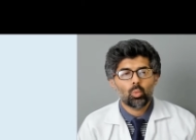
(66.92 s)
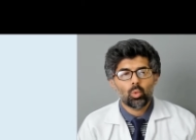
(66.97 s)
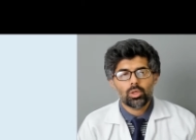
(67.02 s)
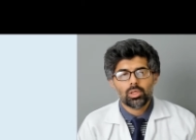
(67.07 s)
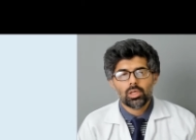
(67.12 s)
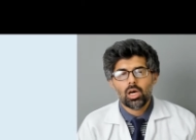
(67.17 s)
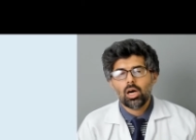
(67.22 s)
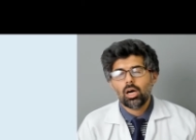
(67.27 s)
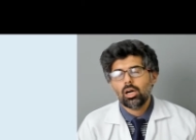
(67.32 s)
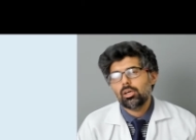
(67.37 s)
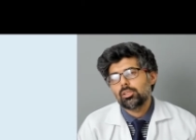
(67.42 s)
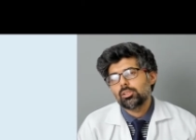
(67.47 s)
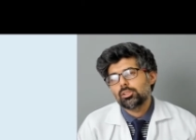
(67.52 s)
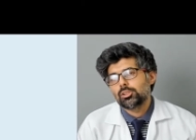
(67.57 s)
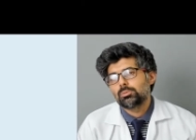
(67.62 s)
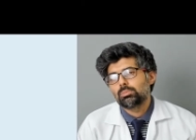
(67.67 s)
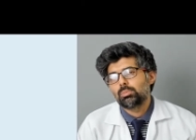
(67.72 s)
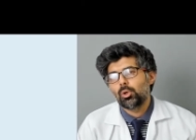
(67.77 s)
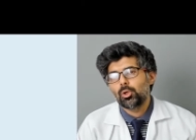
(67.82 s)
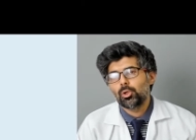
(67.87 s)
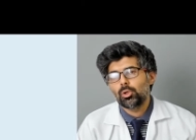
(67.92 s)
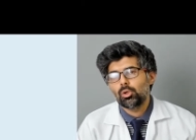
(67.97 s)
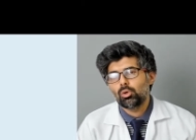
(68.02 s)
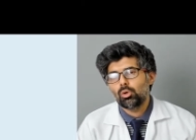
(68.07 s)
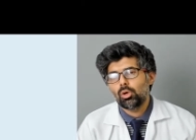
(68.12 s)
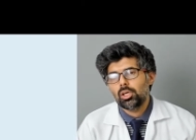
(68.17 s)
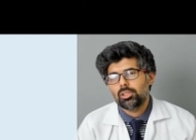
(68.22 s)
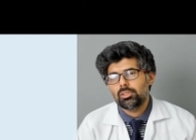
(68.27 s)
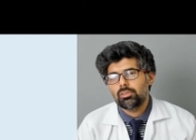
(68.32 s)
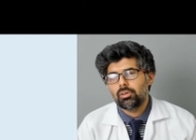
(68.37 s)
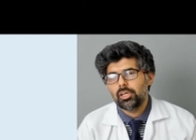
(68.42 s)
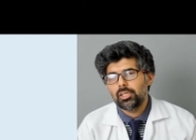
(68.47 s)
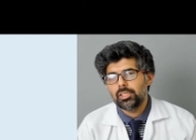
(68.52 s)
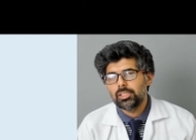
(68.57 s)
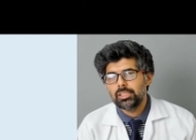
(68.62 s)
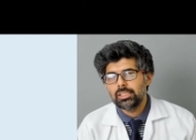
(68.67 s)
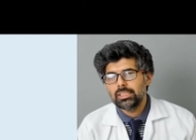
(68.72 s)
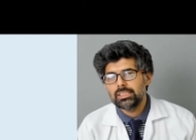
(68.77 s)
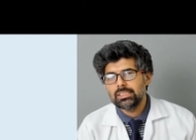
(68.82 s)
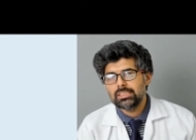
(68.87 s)
what are
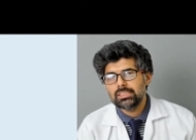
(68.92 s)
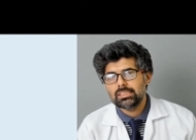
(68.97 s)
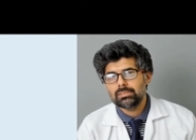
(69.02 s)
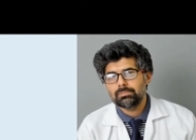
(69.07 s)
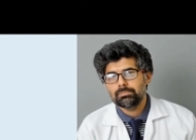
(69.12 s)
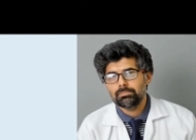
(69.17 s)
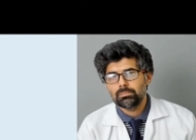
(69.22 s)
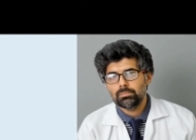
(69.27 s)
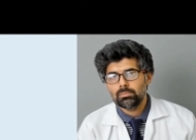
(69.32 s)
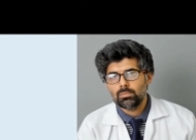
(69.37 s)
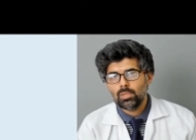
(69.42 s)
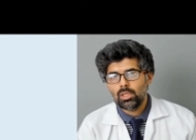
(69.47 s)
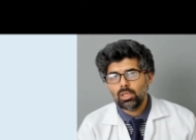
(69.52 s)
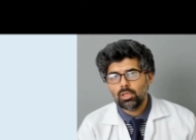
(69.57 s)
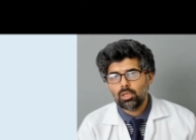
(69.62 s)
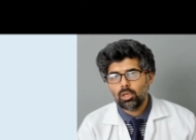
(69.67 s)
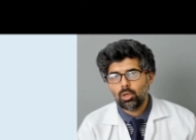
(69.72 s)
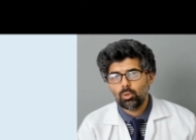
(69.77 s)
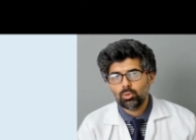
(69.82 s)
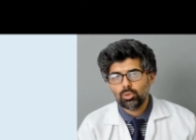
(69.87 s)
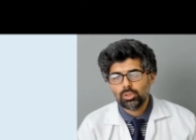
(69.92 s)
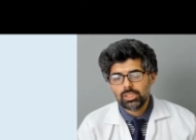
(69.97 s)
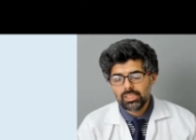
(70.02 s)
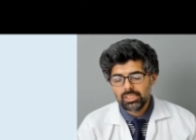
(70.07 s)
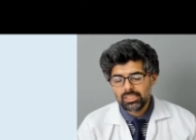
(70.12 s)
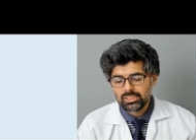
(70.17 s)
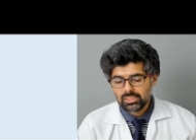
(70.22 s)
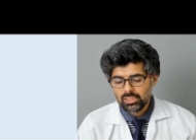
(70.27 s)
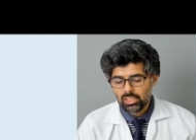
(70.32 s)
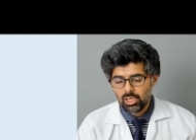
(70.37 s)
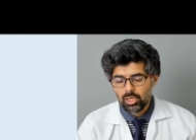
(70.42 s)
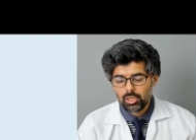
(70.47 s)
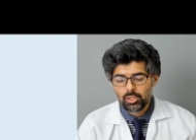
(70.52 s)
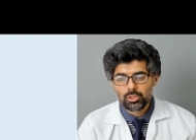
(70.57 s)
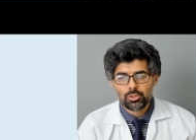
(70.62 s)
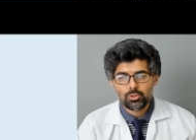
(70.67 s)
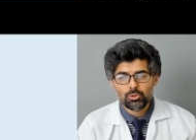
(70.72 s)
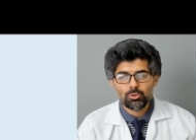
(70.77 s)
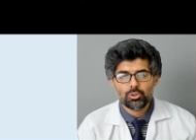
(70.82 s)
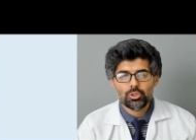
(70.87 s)
spondyloarthritides. Now, these are
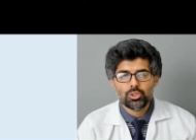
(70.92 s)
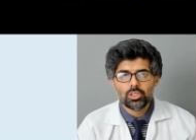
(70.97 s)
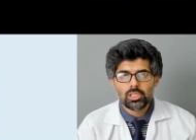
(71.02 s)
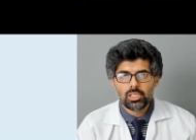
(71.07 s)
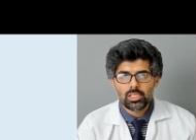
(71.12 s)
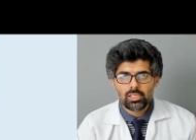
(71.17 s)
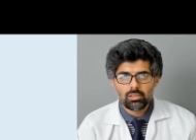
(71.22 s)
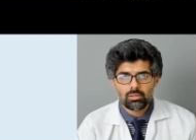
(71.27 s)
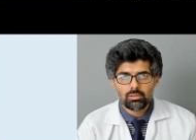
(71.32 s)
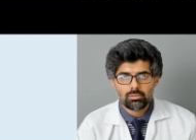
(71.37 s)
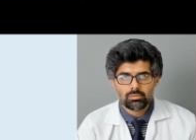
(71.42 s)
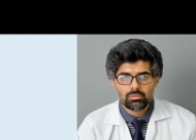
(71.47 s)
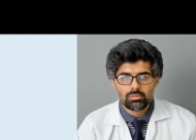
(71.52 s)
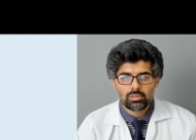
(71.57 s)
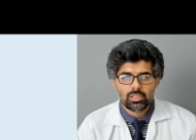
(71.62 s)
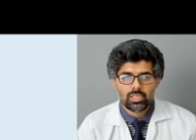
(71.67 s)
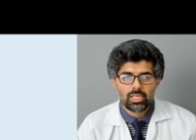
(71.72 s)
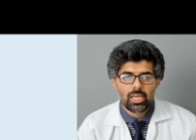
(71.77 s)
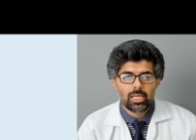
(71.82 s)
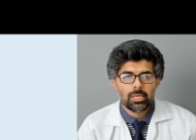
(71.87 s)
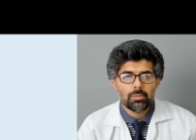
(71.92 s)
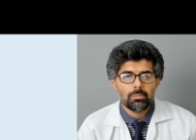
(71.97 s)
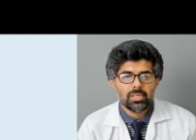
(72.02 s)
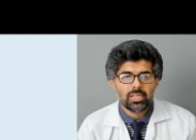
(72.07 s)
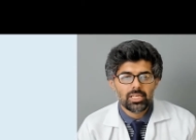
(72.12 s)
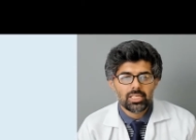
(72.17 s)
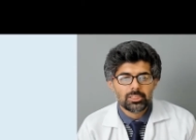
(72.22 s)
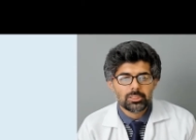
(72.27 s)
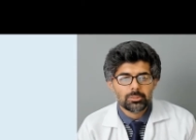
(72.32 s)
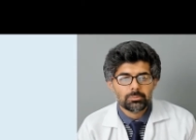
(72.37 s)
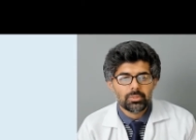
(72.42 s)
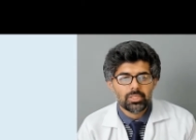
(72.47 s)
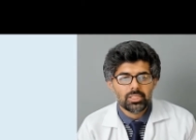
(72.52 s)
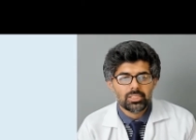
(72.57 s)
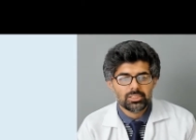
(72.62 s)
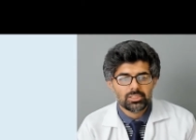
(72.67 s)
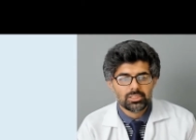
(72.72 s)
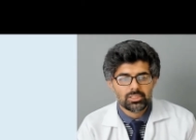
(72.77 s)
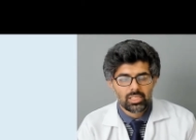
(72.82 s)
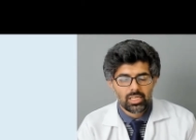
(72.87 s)
usually can be
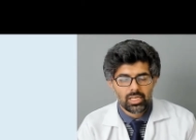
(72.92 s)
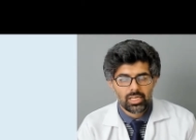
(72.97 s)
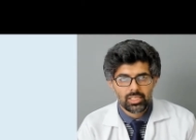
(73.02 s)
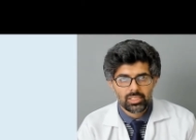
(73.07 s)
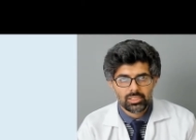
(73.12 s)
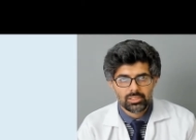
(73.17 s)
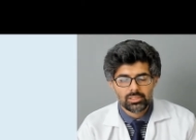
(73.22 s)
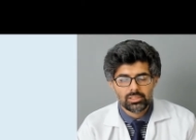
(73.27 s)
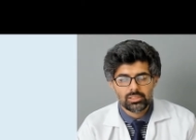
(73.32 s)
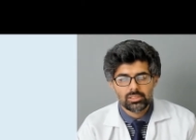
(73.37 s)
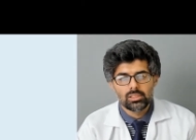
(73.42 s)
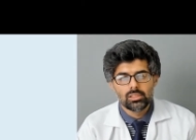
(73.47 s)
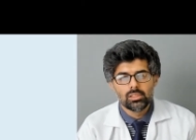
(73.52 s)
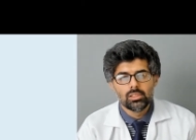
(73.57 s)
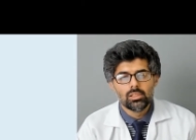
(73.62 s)
expressed as